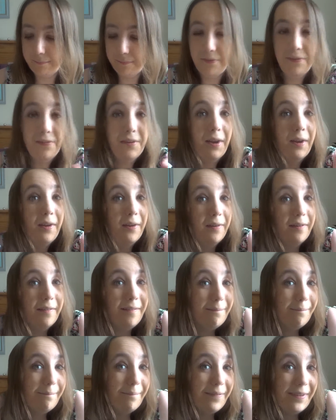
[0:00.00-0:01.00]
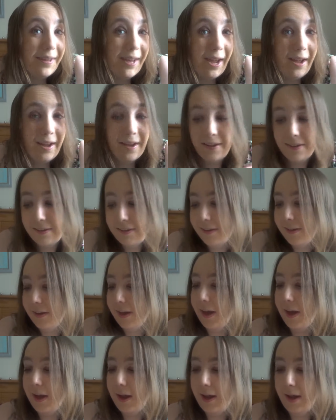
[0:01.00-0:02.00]
So yeah,
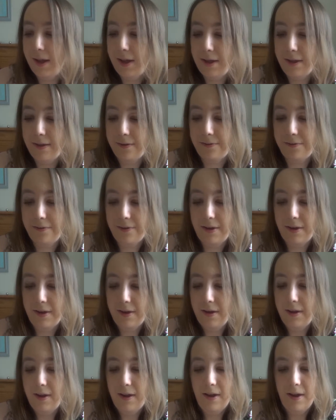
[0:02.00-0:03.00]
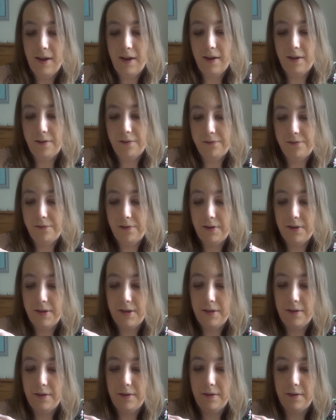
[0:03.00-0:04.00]
and I'll show
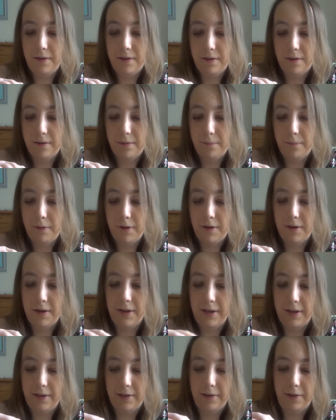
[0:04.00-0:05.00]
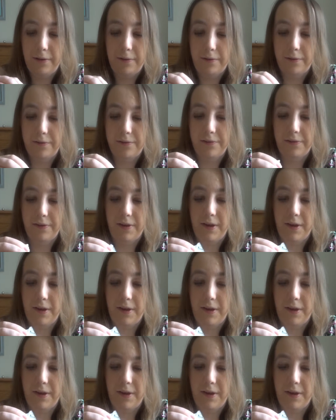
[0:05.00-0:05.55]
you what it looks